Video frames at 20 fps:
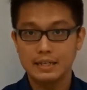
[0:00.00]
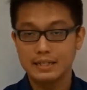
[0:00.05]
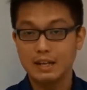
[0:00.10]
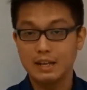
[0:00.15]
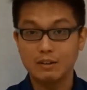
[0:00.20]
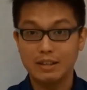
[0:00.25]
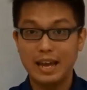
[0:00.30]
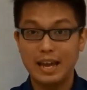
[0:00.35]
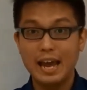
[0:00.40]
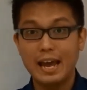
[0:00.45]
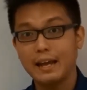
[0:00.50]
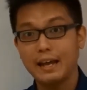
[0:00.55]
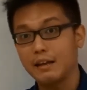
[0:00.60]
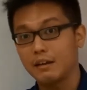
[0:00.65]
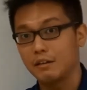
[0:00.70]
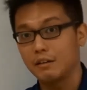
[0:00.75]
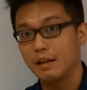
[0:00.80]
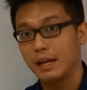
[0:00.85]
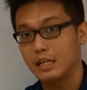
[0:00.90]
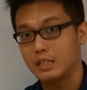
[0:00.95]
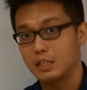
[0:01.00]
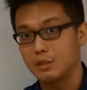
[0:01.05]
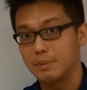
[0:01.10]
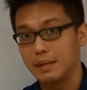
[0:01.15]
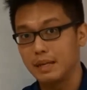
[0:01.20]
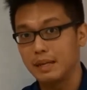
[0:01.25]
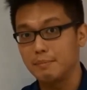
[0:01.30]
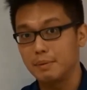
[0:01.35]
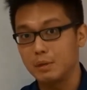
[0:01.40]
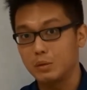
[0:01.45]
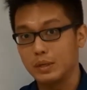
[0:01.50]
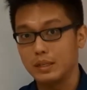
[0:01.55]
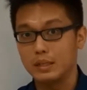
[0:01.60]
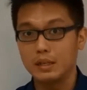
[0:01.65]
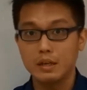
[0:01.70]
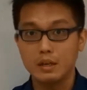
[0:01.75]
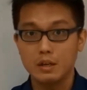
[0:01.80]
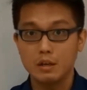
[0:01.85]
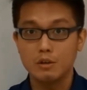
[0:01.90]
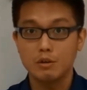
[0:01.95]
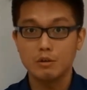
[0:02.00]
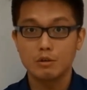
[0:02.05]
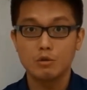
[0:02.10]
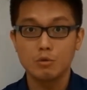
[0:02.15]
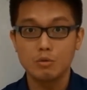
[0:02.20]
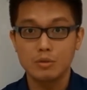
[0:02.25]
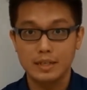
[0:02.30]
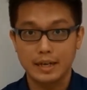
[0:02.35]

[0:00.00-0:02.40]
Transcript: Now the angle has to be in between two